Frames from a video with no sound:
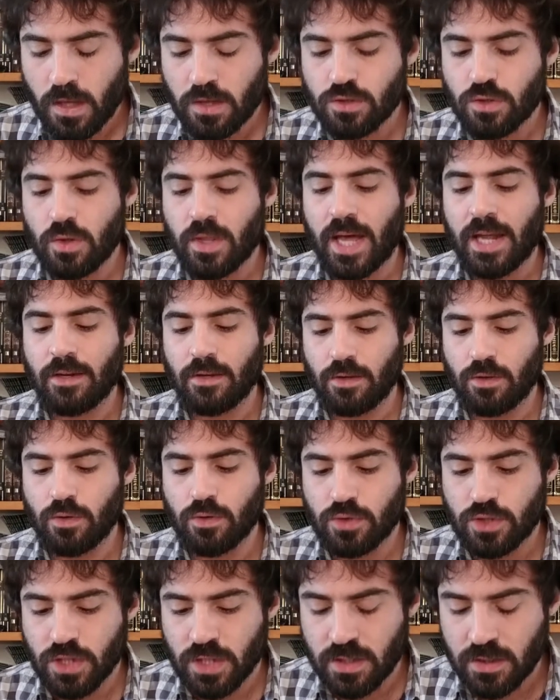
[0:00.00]
so then
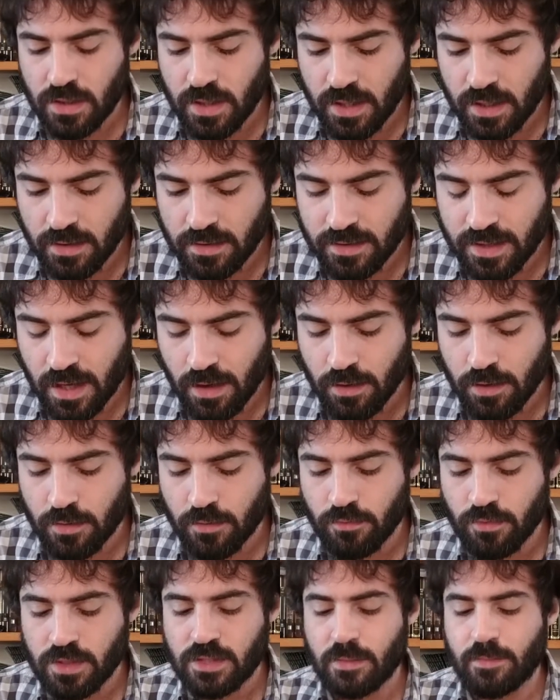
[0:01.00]
you should tell
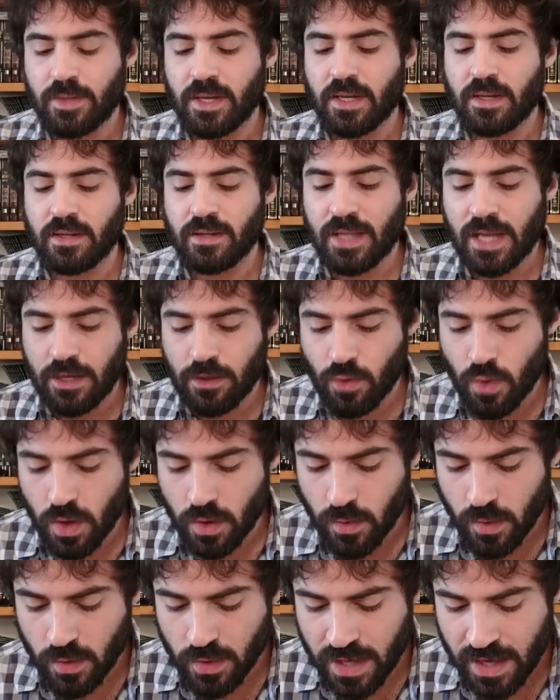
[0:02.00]
the recipient that you
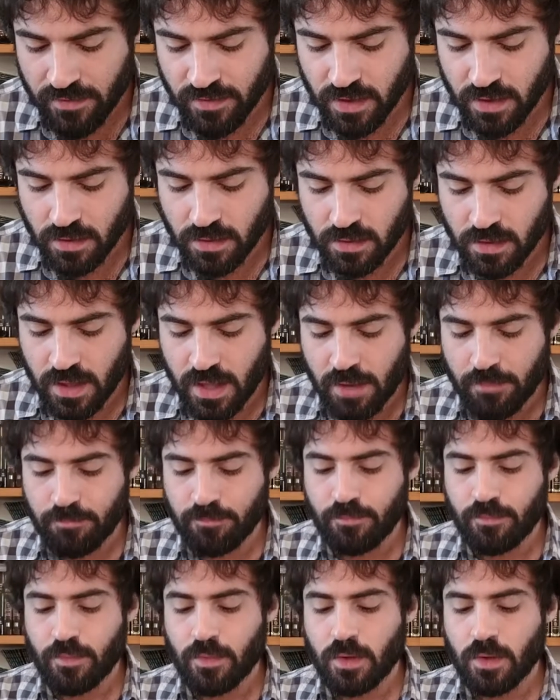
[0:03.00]
are the one who gave it to them.